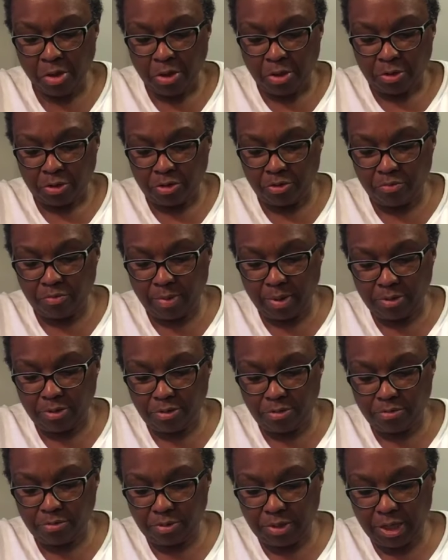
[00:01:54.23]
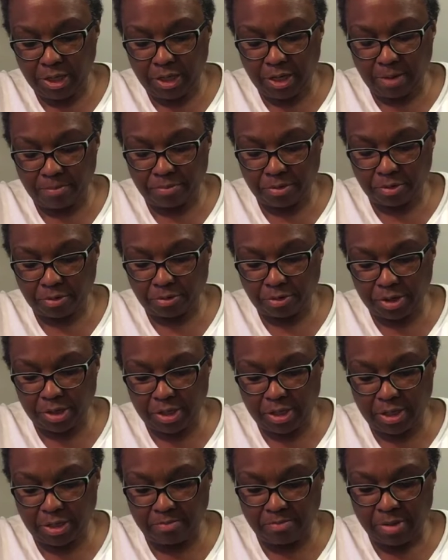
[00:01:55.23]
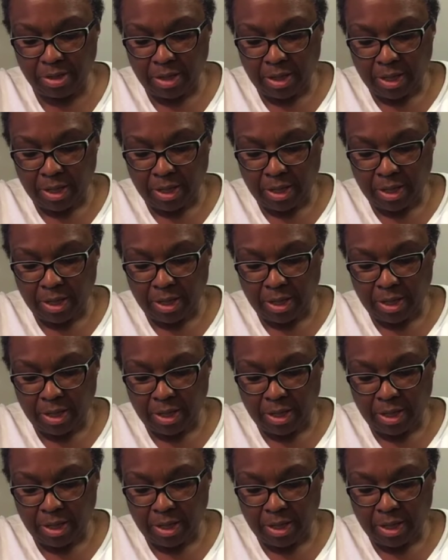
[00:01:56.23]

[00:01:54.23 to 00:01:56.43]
you heat up the cream